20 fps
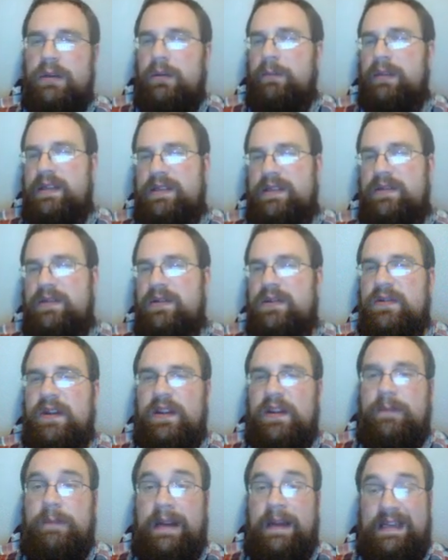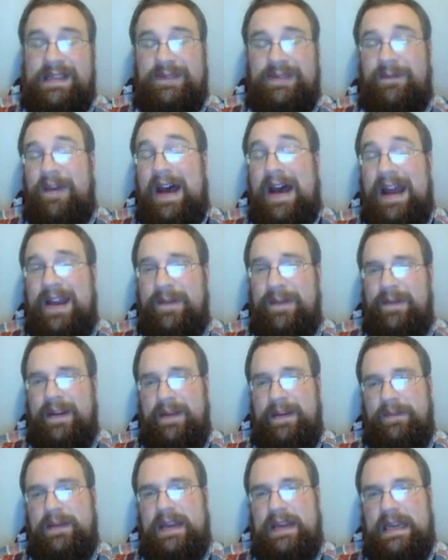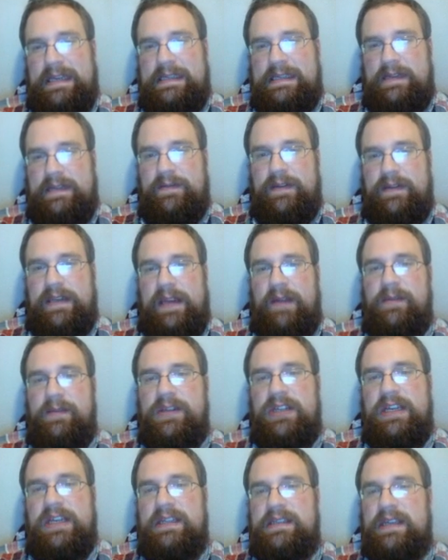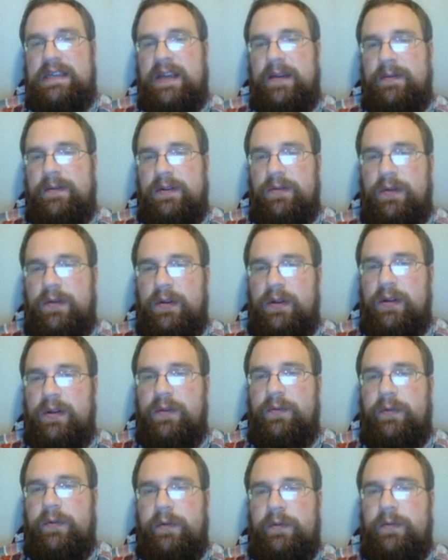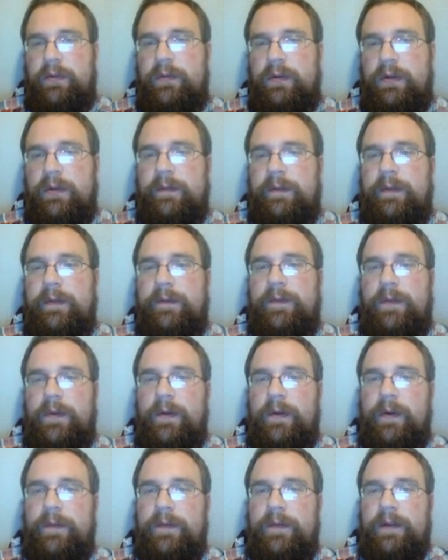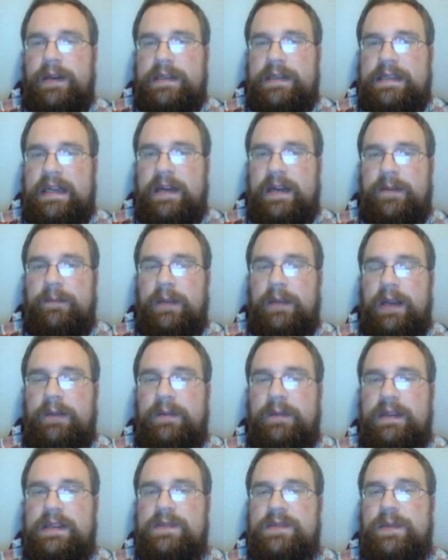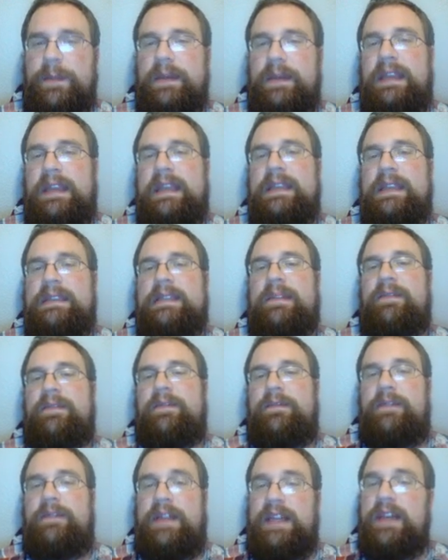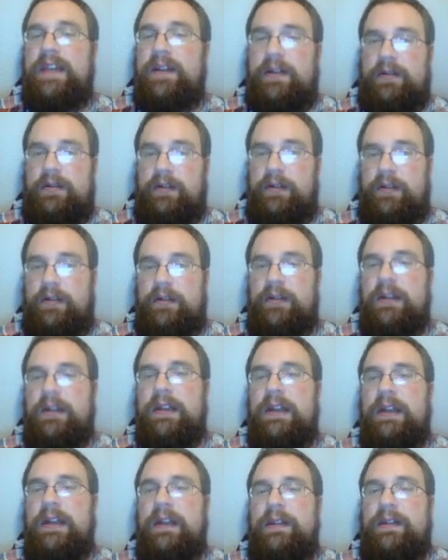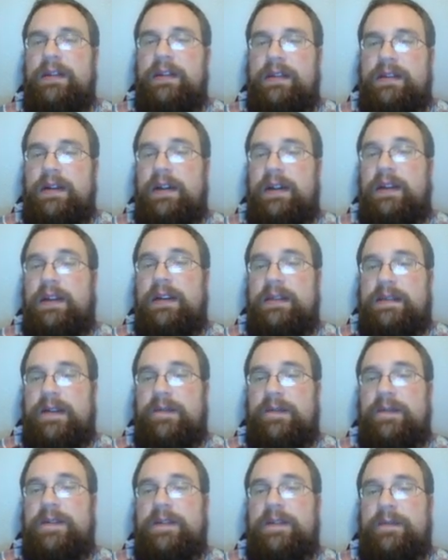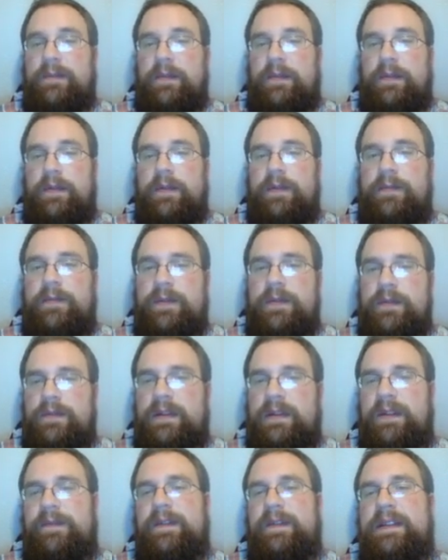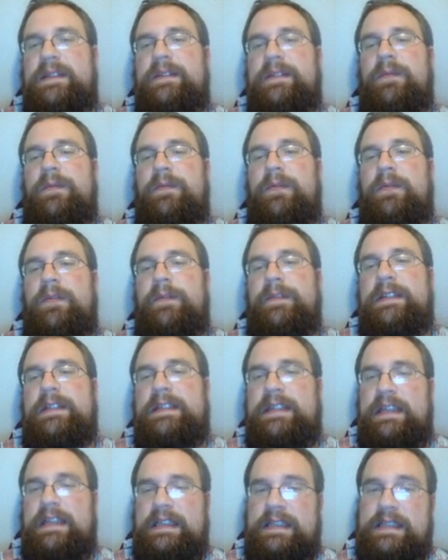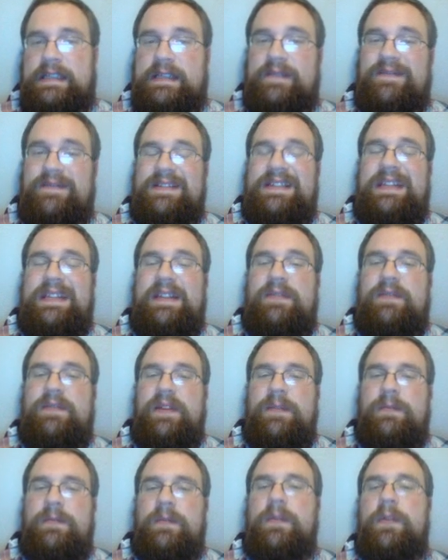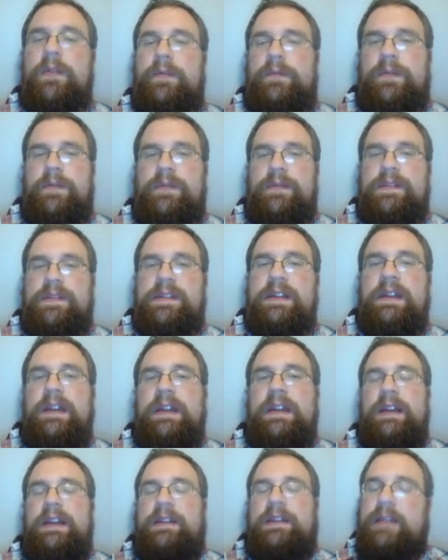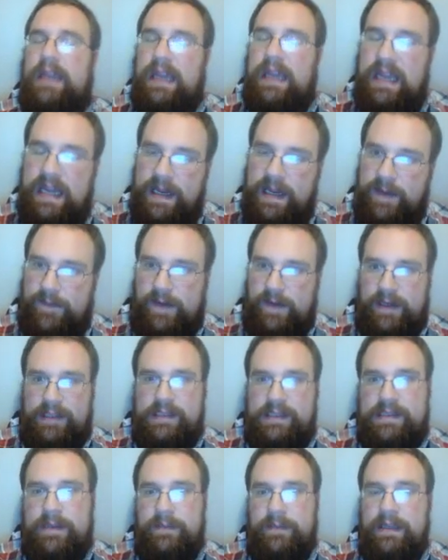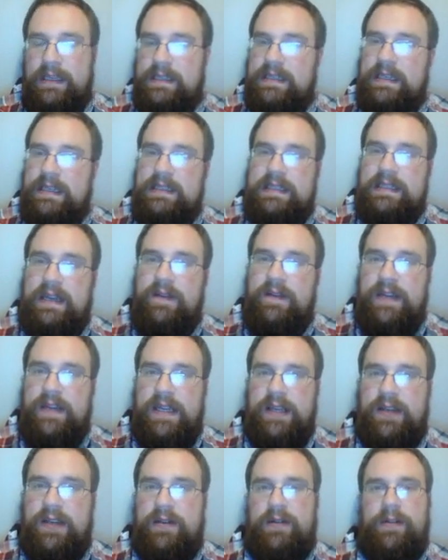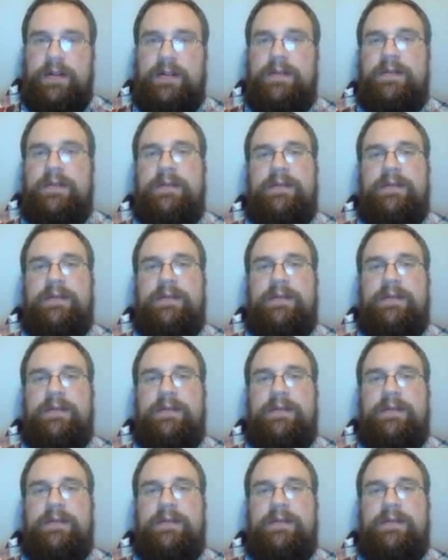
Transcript: Plus 2 strength, minus 5 AP, D3 damage. Each time you roll a wound roll of a 4 for an attack made with this weapon against a vehicle, the target suffers a mortal wound. If it's a roll of a 6, it suffers D3 mortal wounds. Hey, finally something that's anti-vehicle.